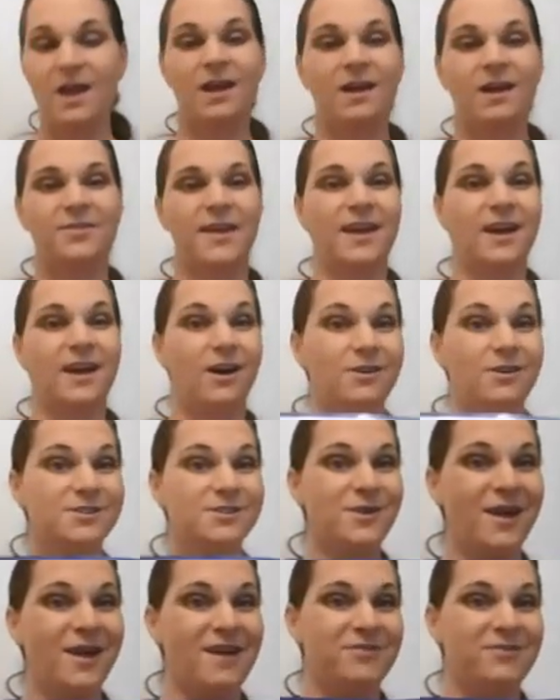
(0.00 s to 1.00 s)
They also
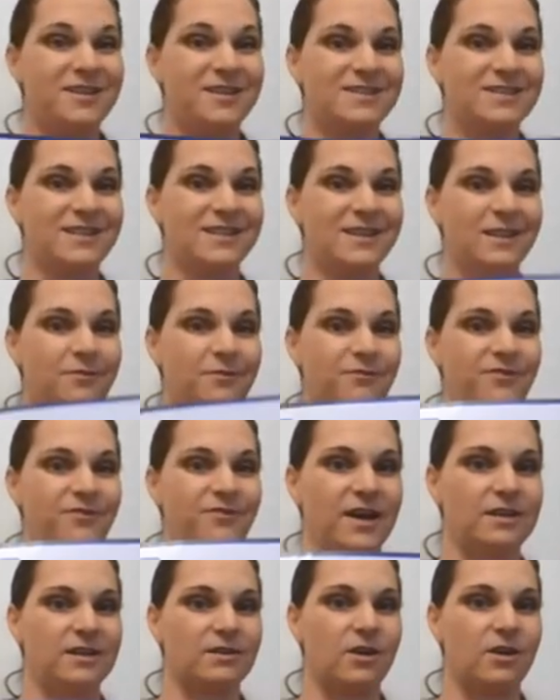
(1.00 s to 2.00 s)
have these little
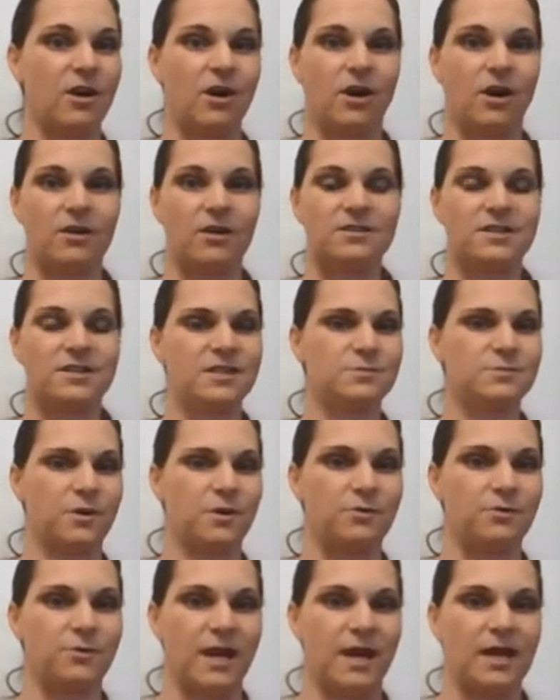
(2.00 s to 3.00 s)
fun cards. These were
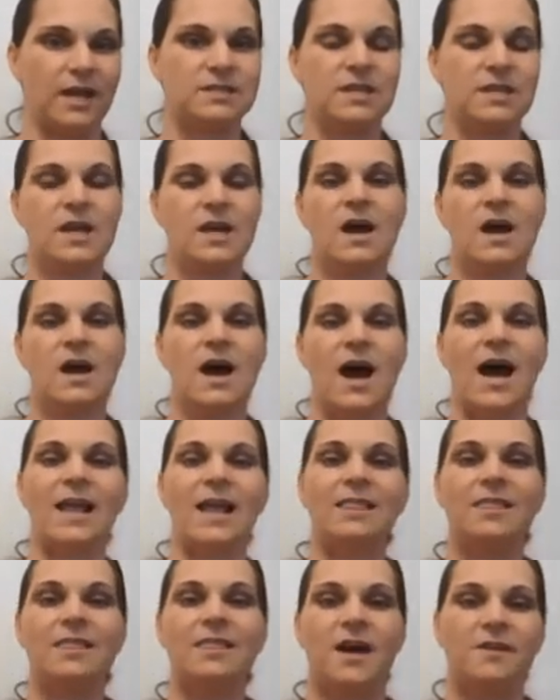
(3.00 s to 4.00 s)
great. I
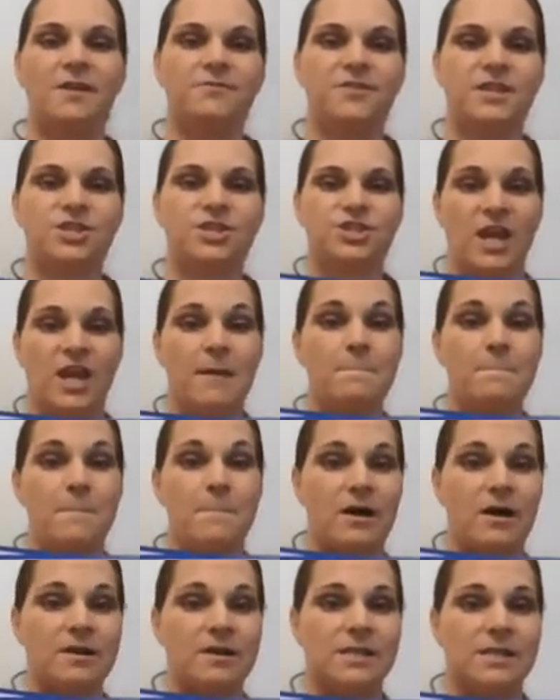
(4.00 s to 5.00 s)
love the shape
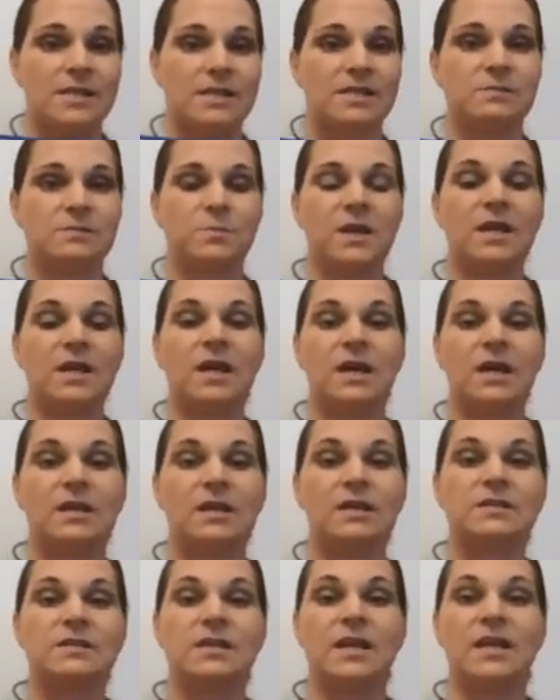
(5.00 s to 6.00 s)
boxes
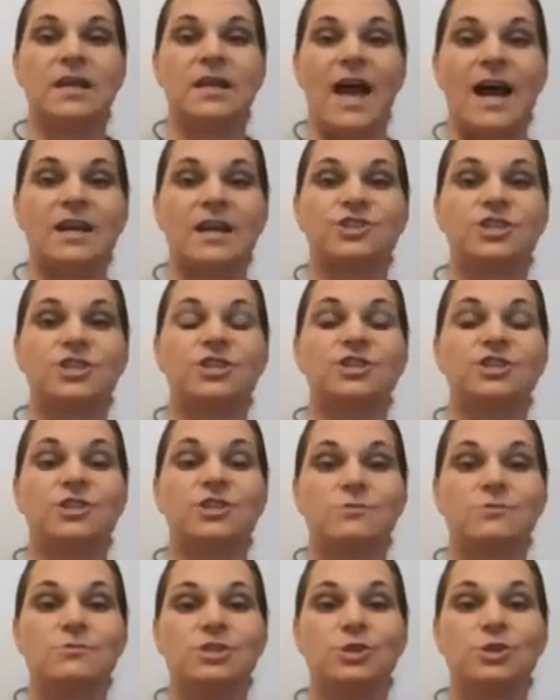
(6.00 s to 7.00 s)
because it actually
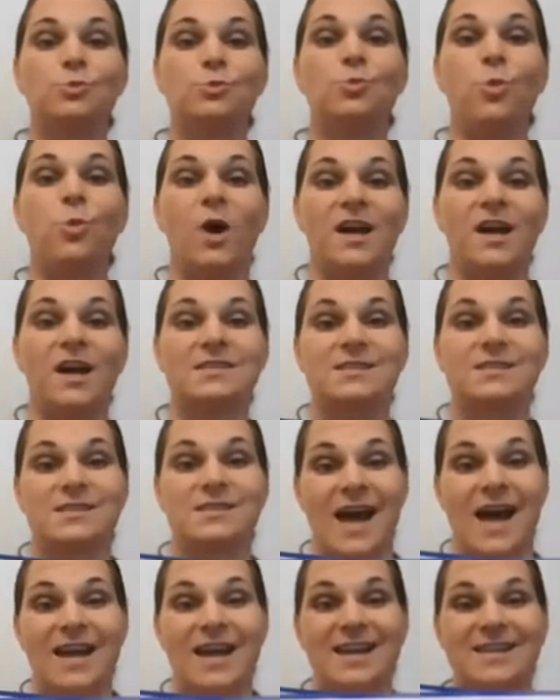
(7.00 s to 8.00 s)
shows you what
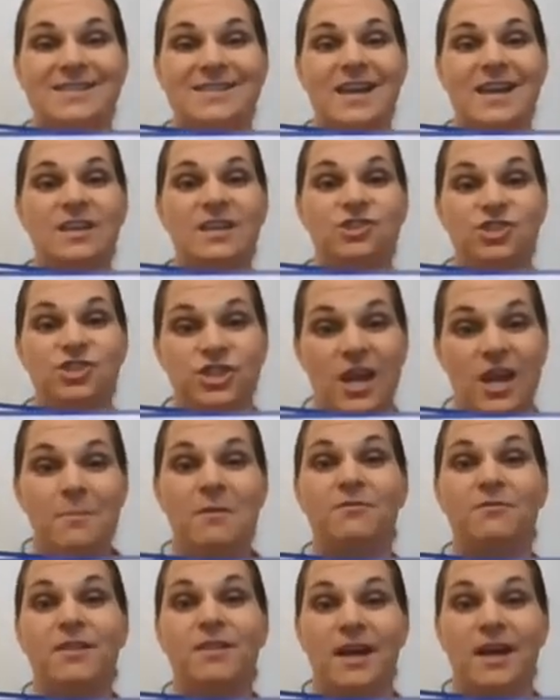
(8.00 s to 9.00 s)
size and shape
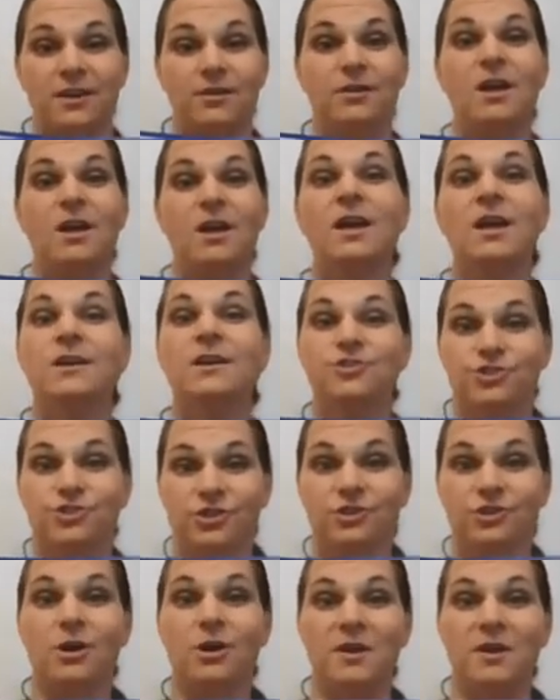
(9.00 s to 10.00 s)
of letter
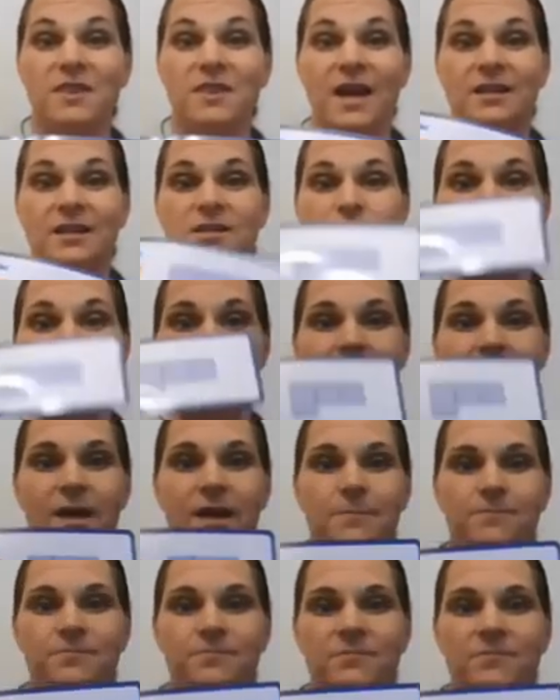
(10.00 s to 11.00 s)
should go in that
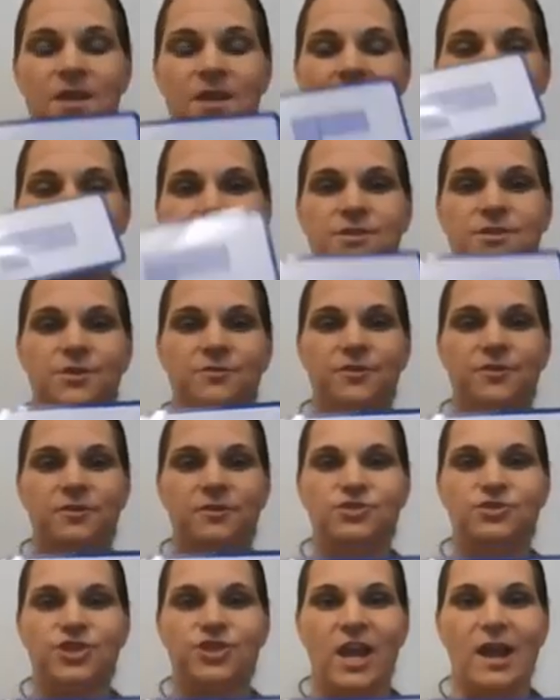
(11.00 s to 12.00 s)
spot. So
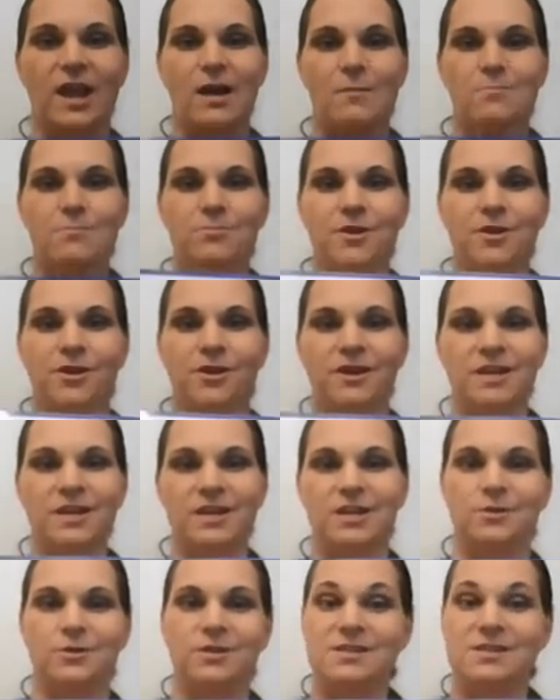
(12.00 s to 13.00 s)
for jam, they're going to
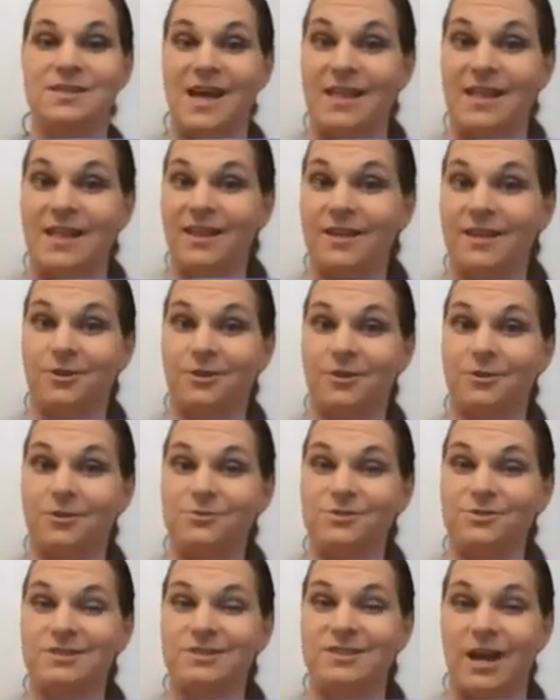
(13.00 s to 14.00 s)
notice that letter
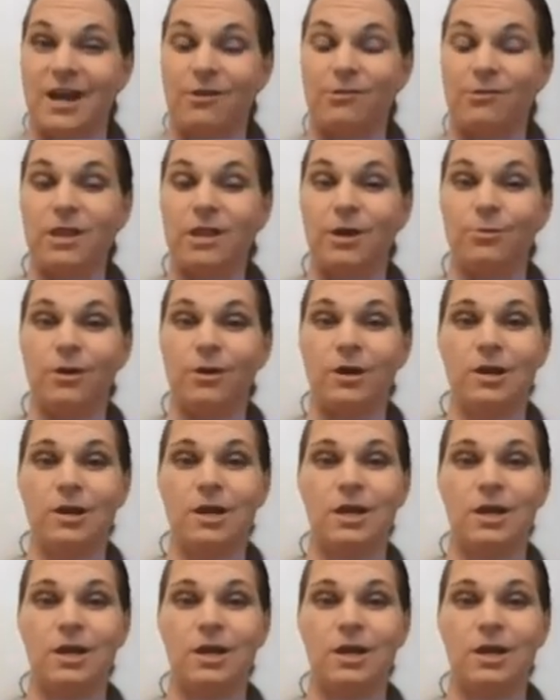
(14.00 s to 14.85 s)
goes down lower.